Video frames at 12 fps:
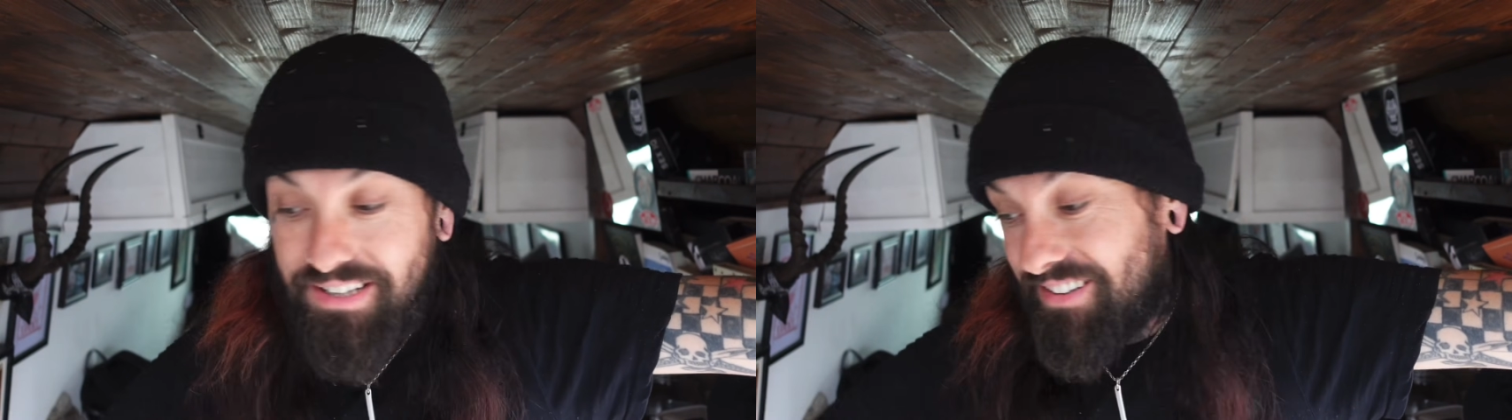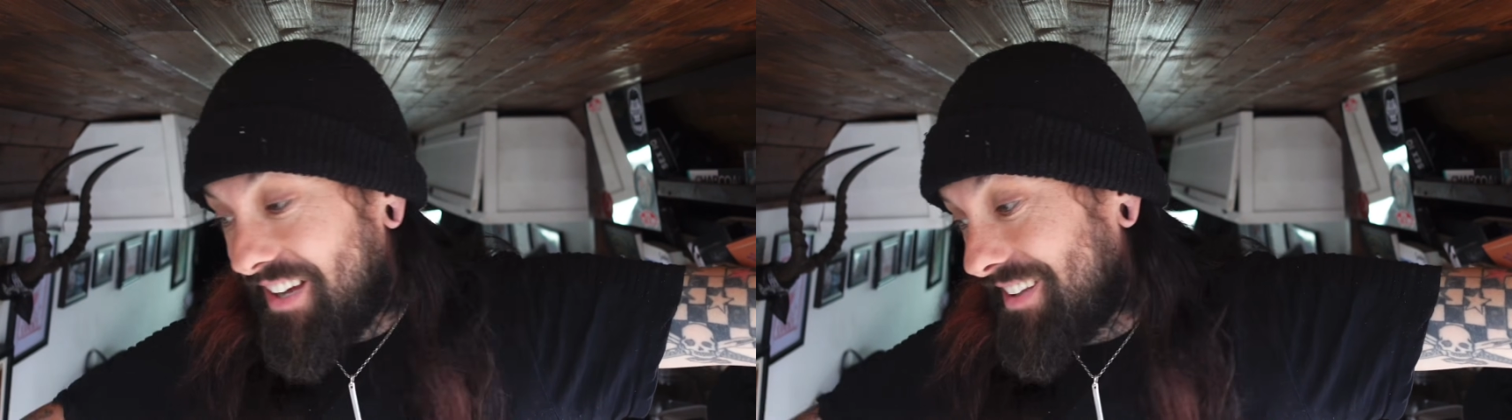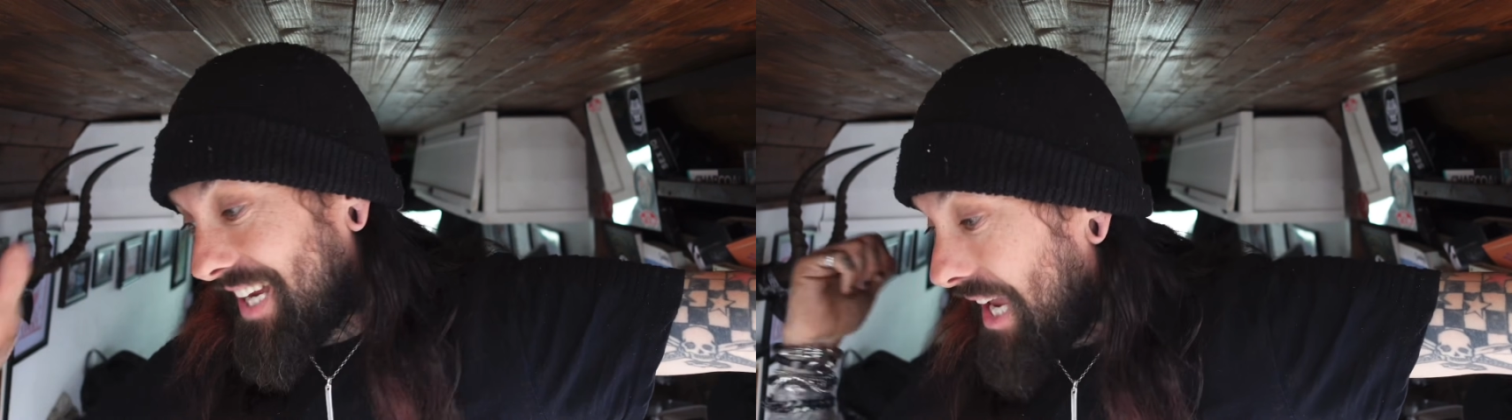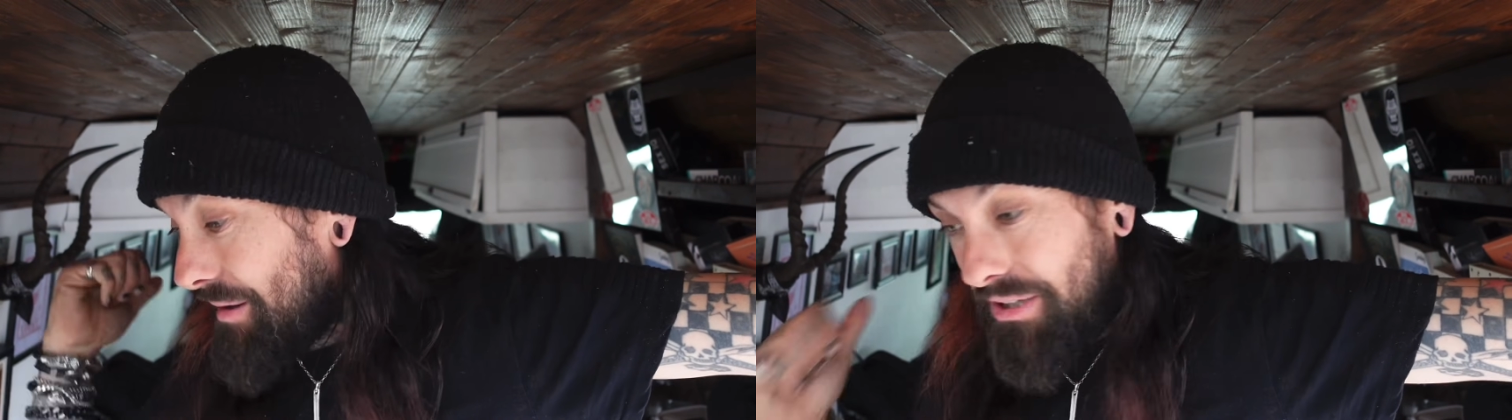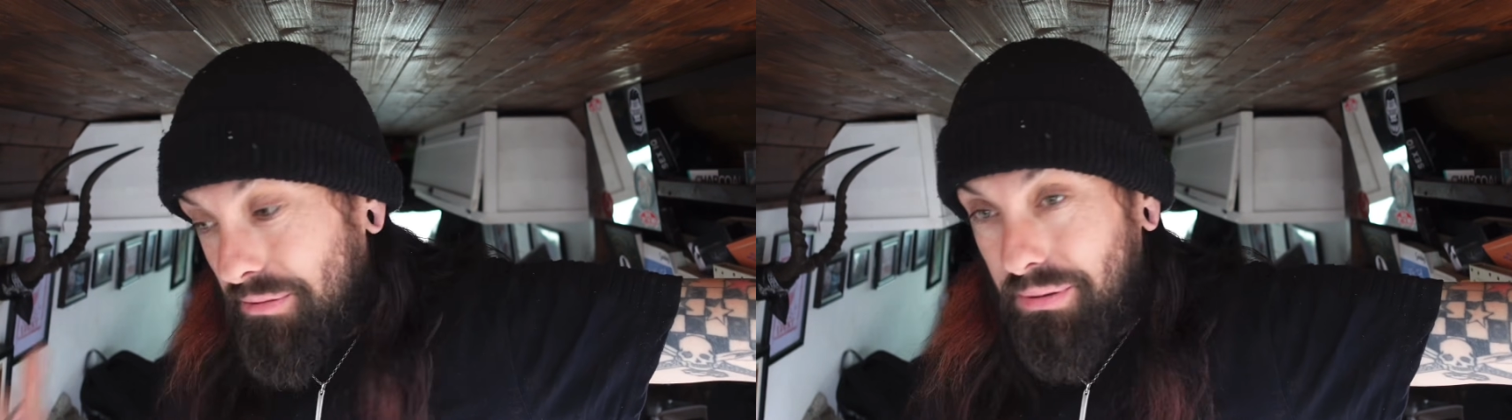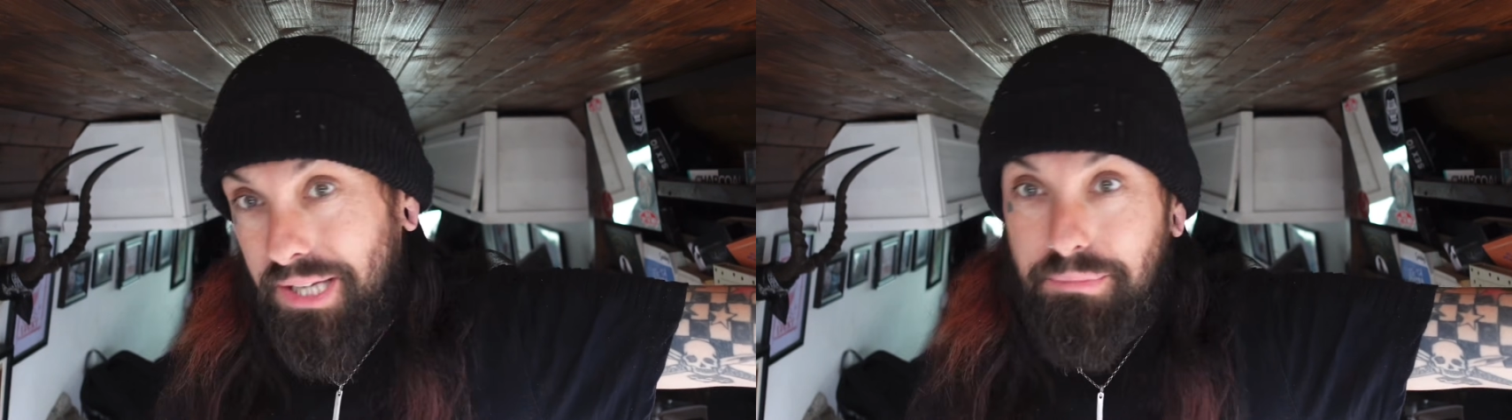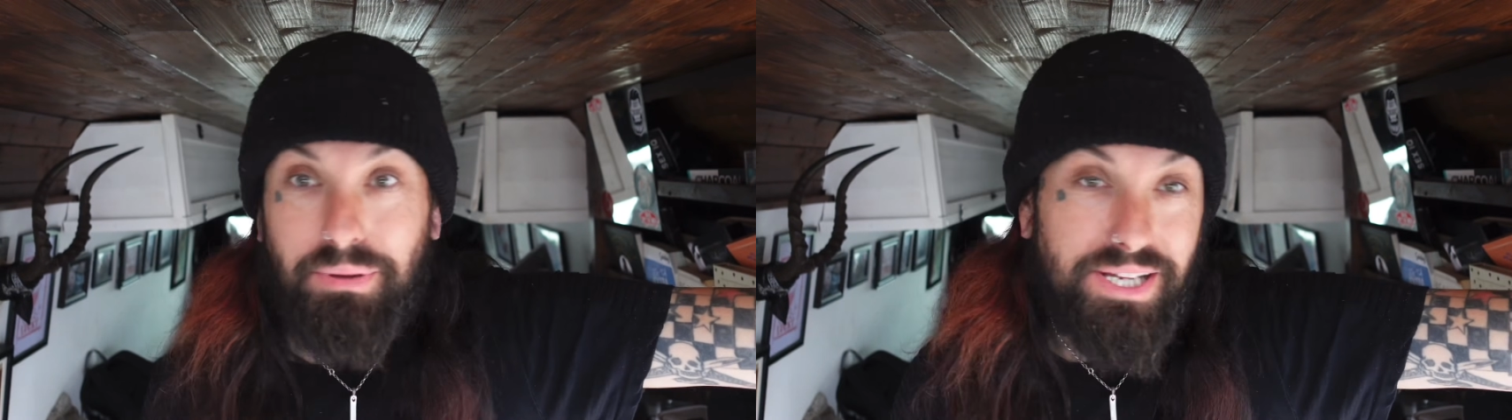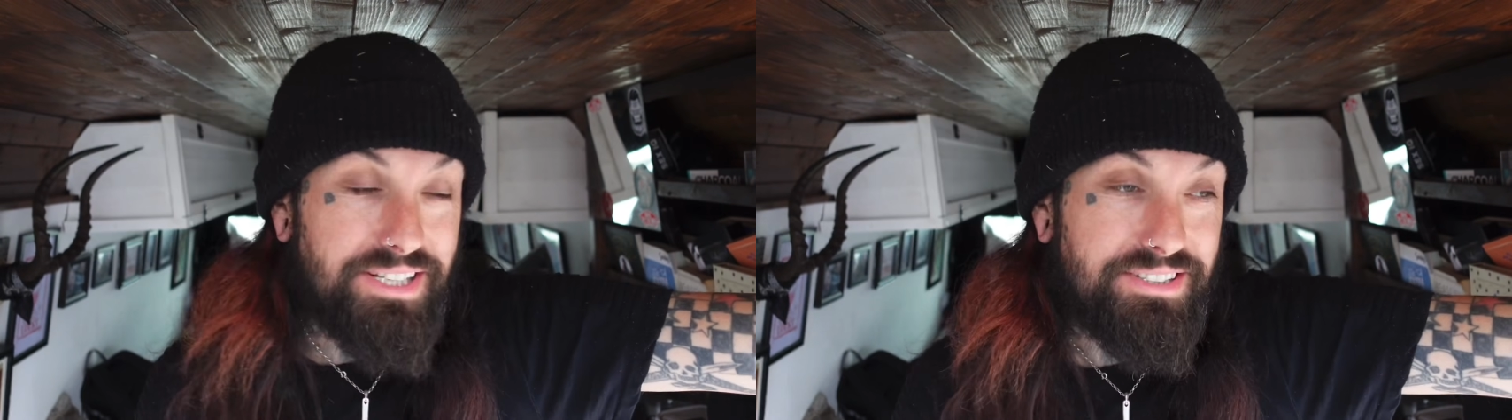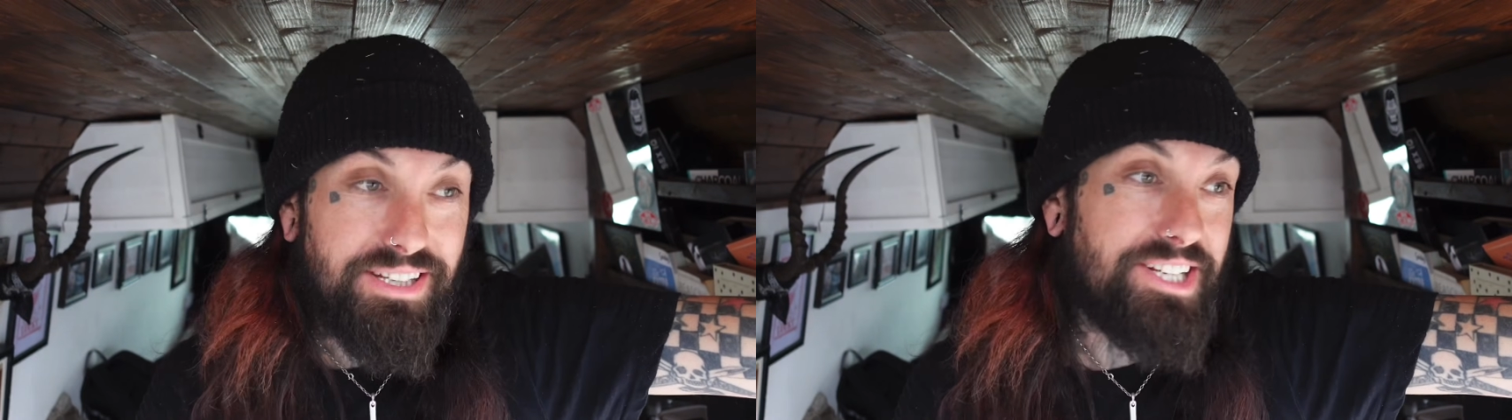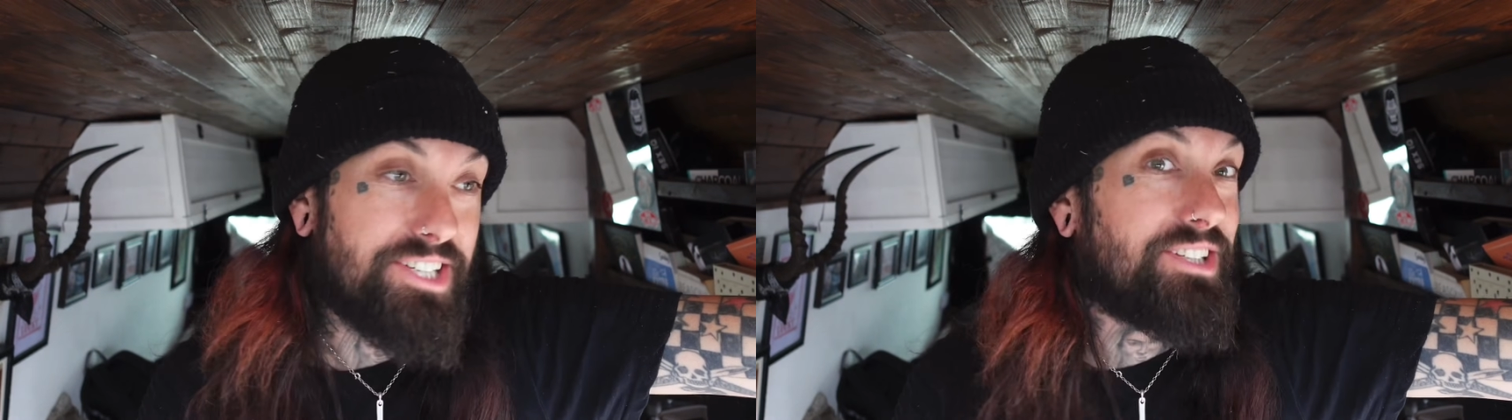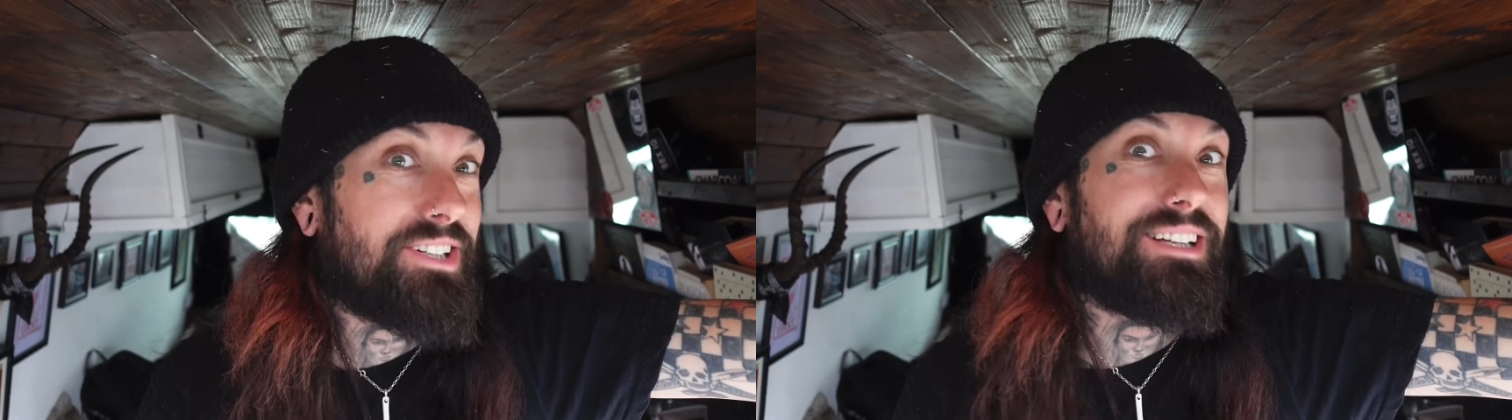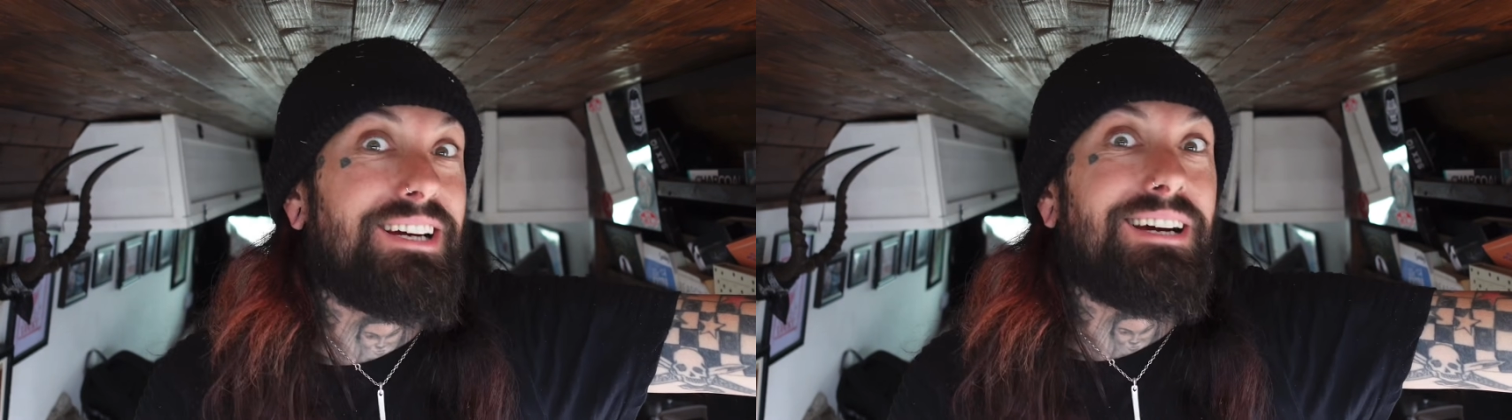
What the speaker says: Then they came in and played PlayStation.